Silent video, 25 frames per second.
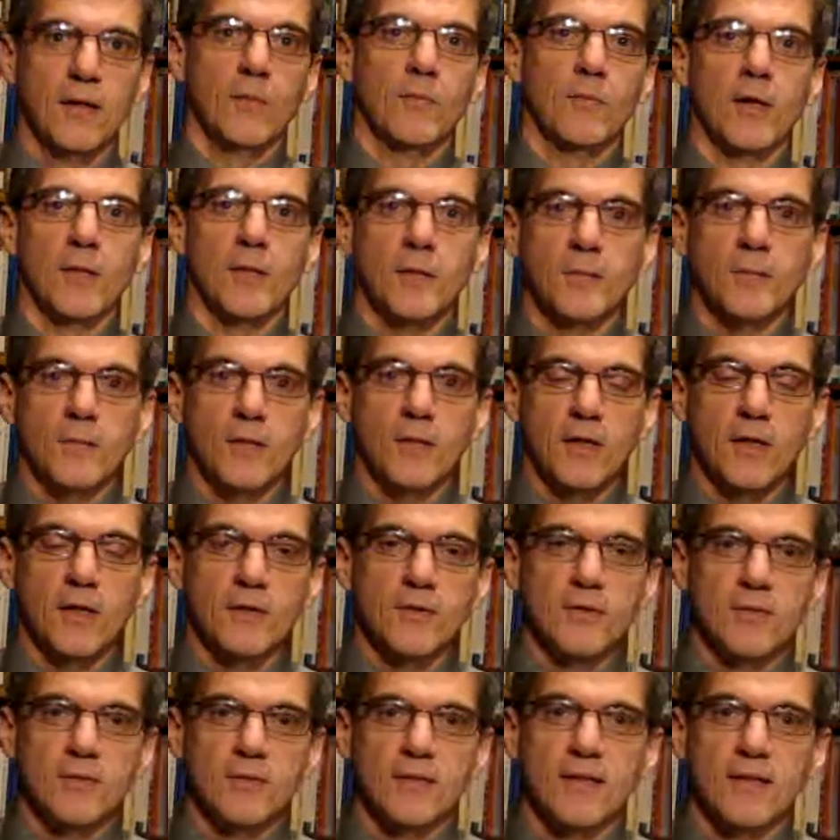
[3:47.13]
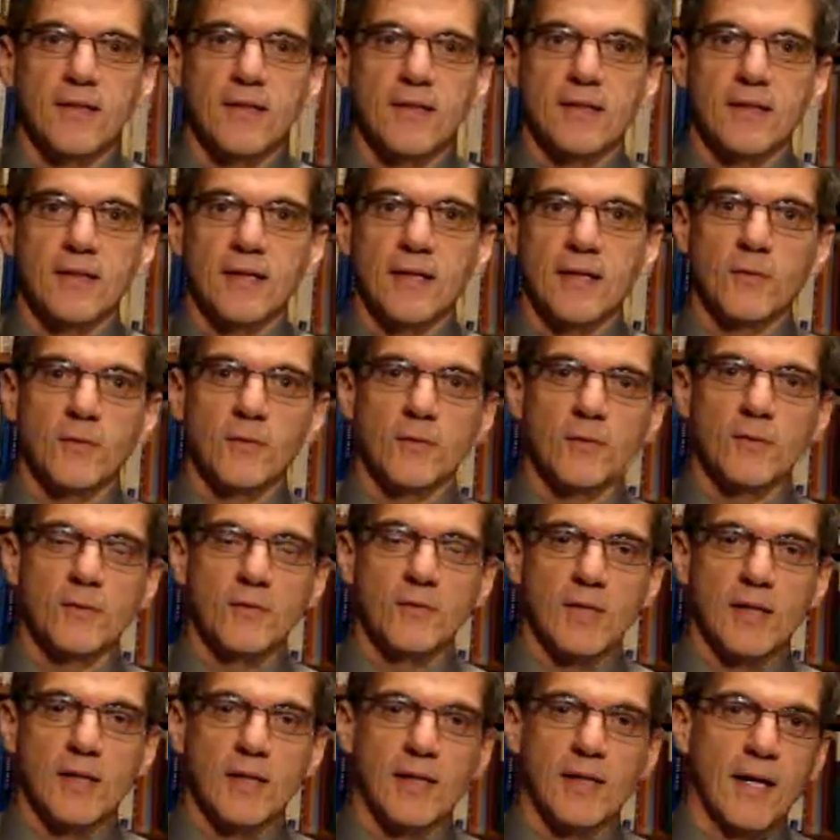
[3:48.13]
Problem was
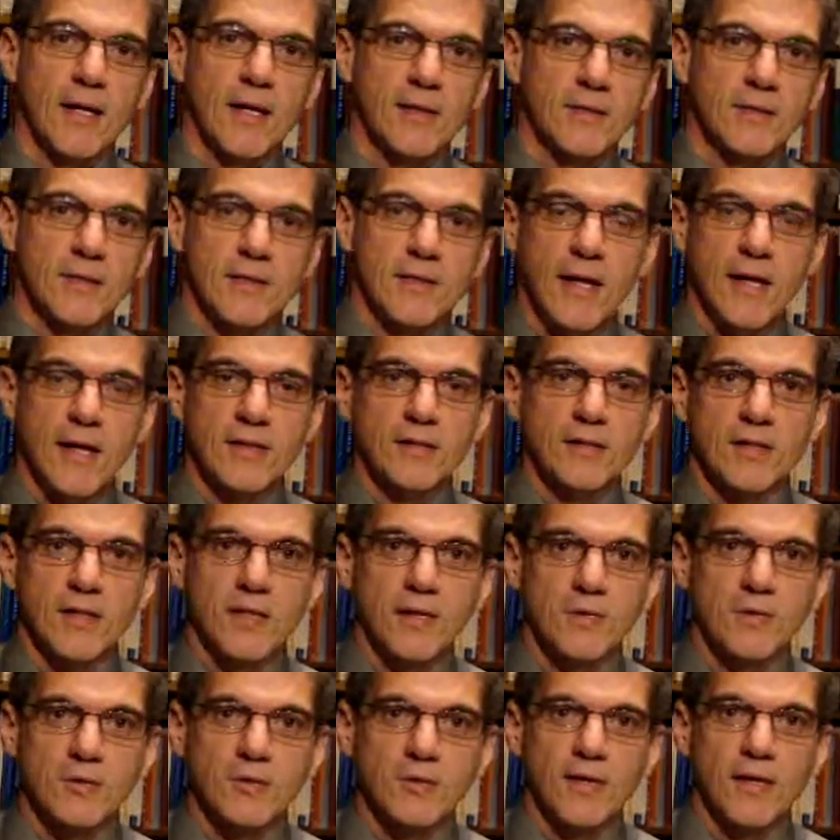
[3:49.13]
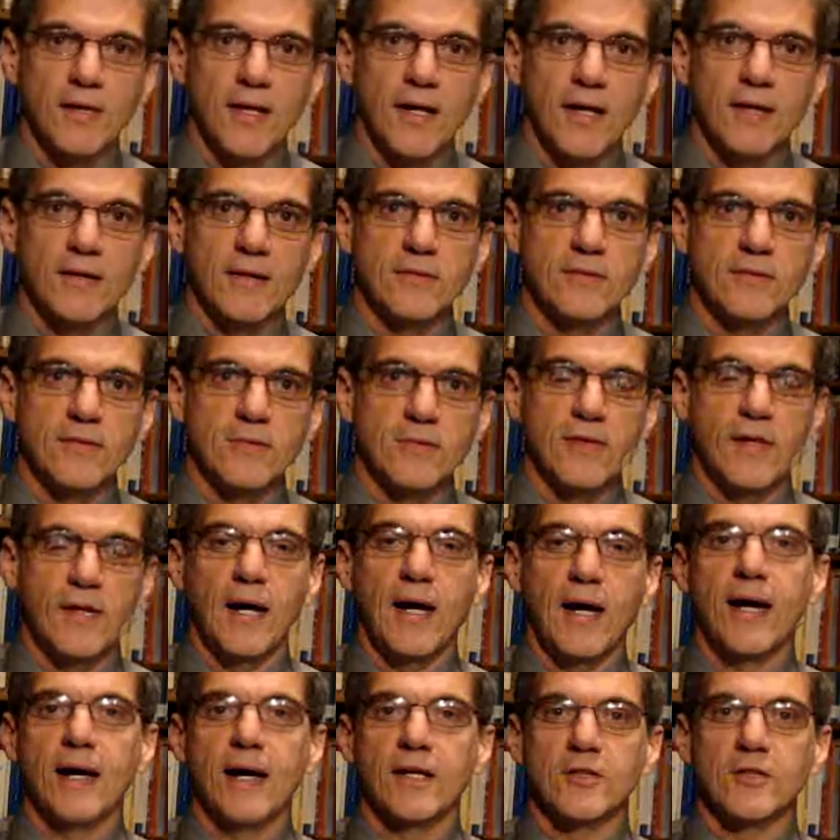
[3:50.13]
that gas station had some of
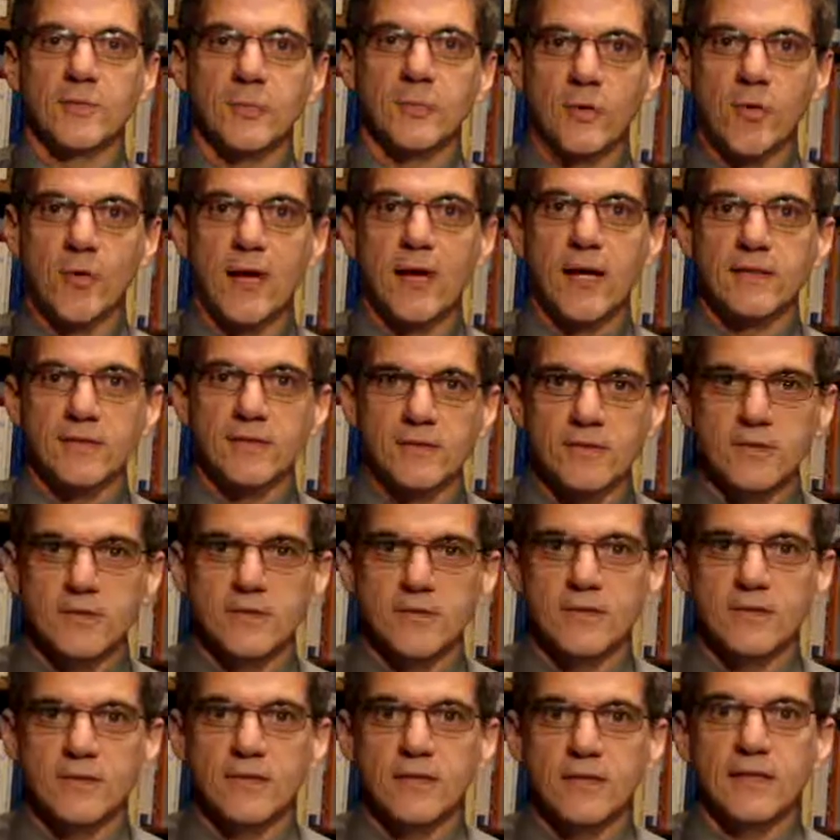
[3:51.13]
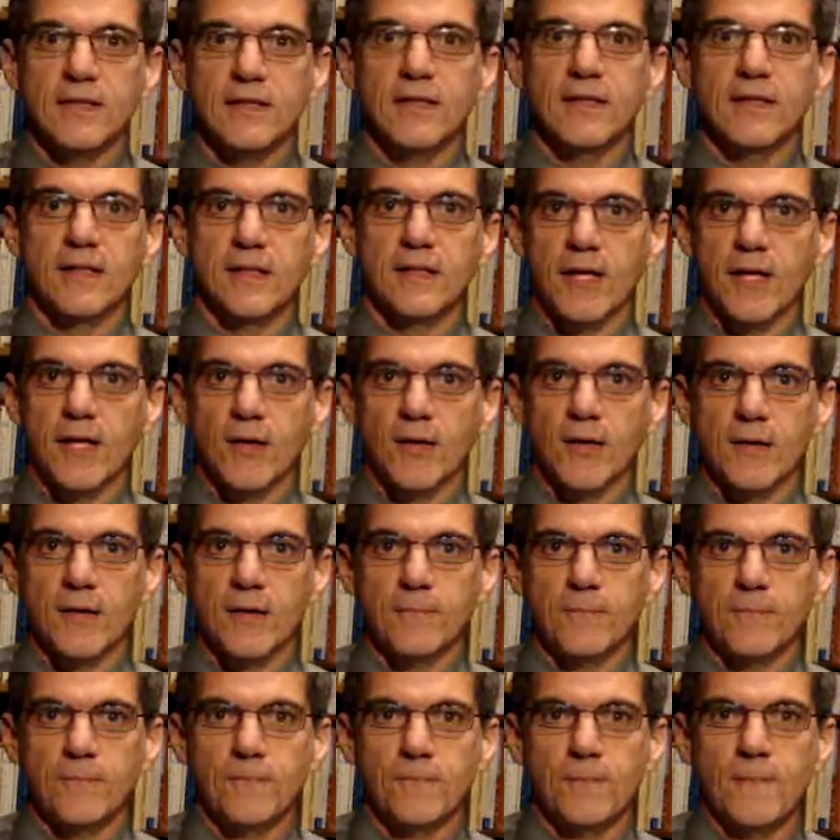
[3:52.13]
the highest prices in the area.
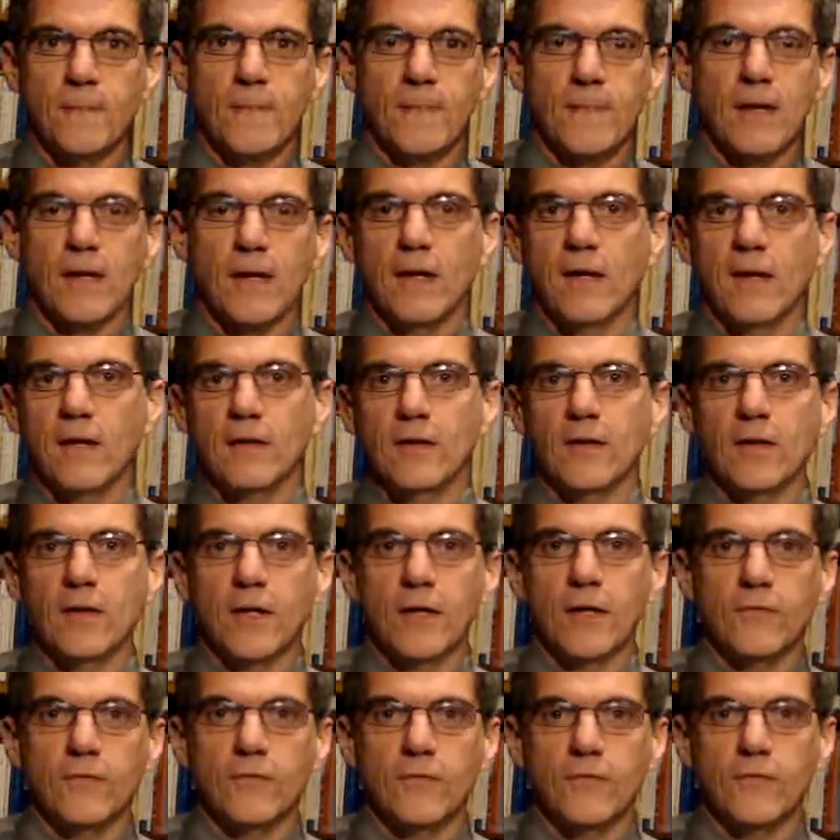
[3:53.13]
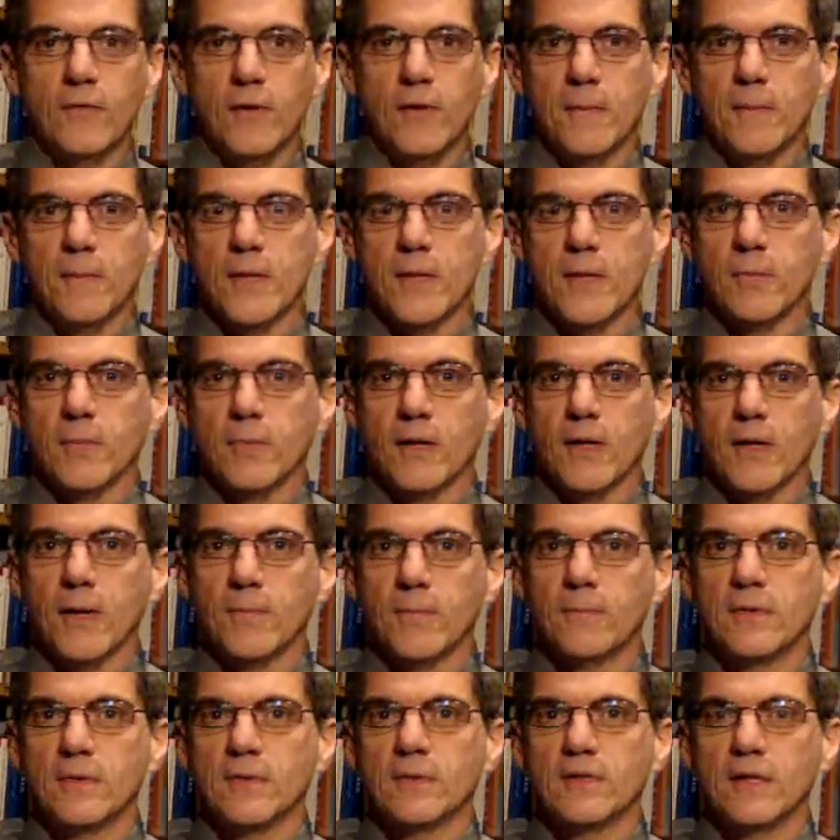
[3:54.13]
A lot of people
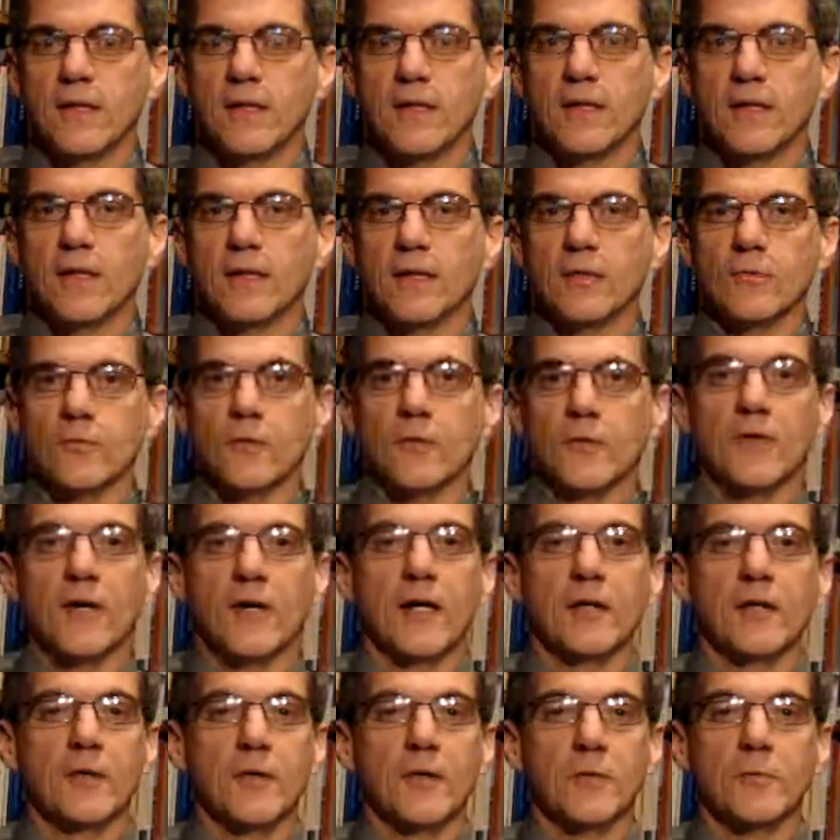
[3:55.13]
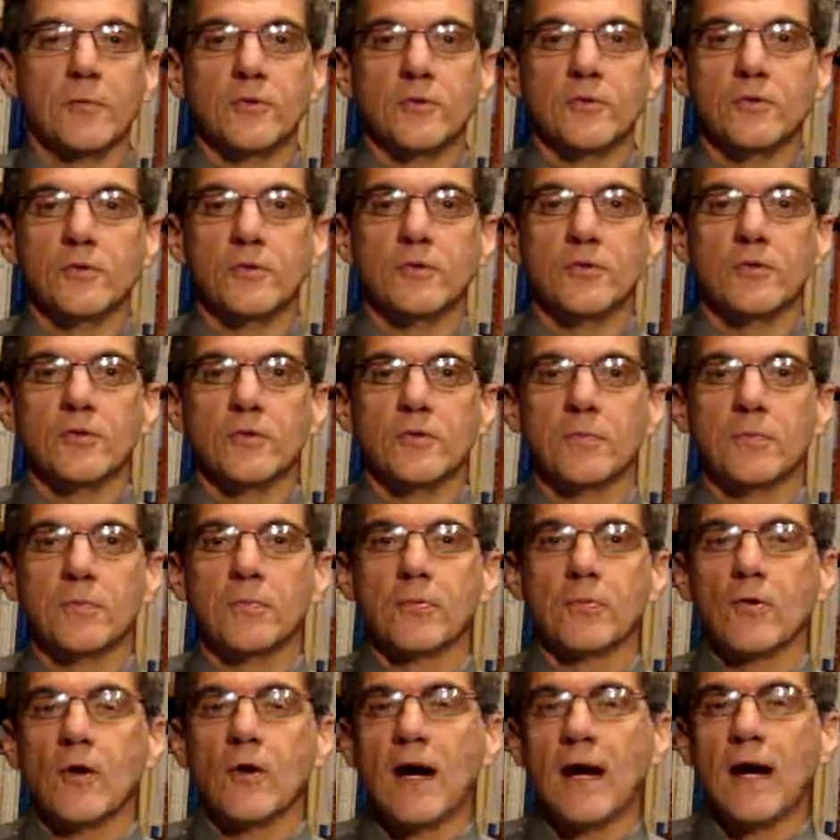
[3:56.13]
kept saying that the refinery was doing some
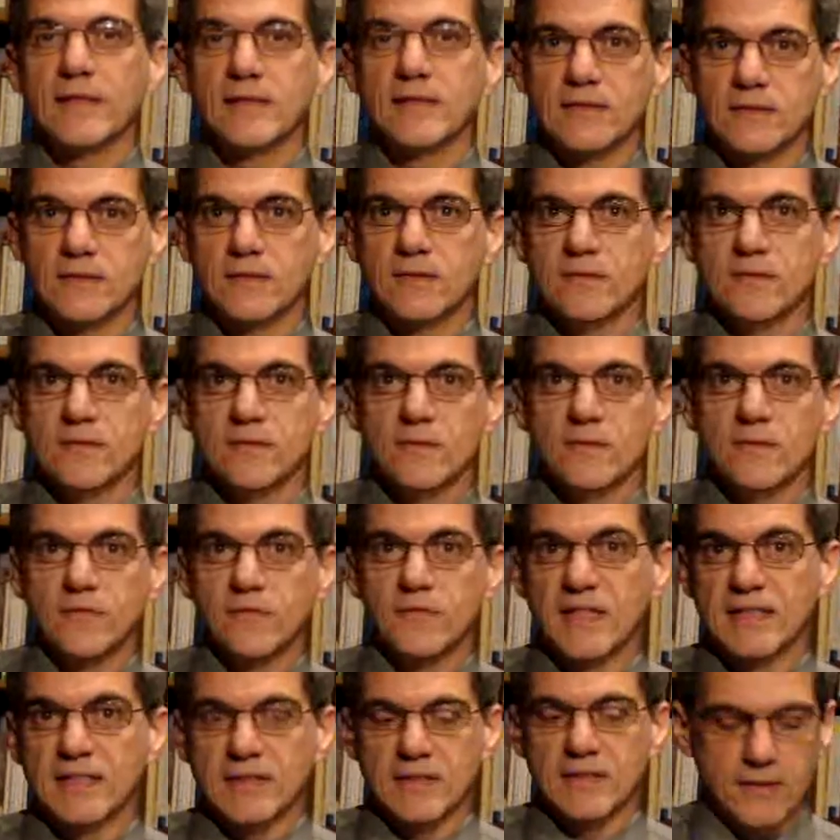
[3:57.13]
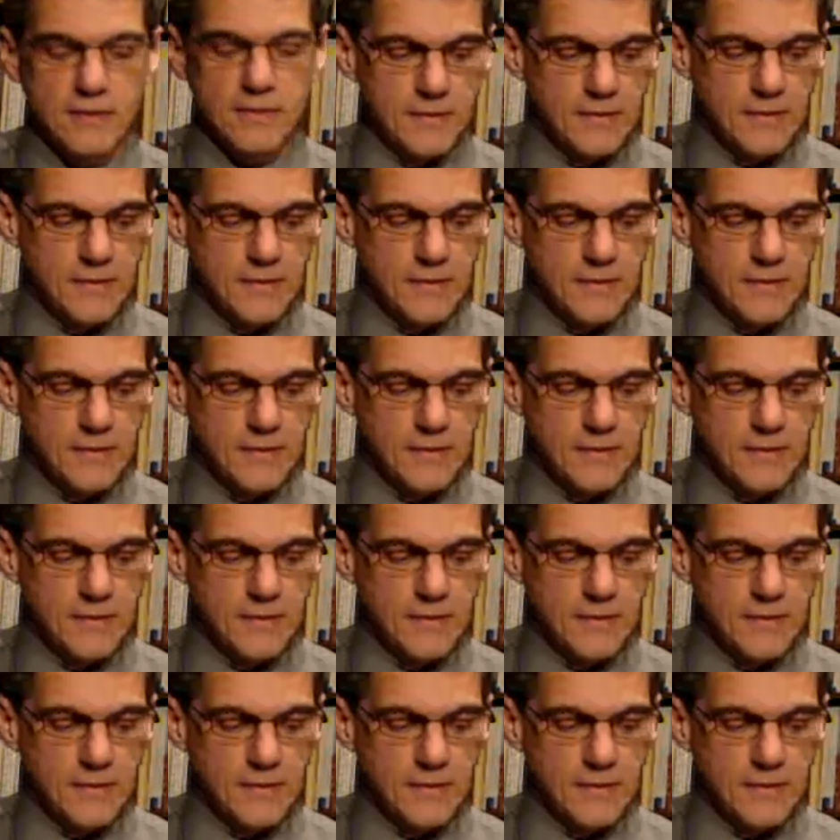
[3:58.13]
price fixing.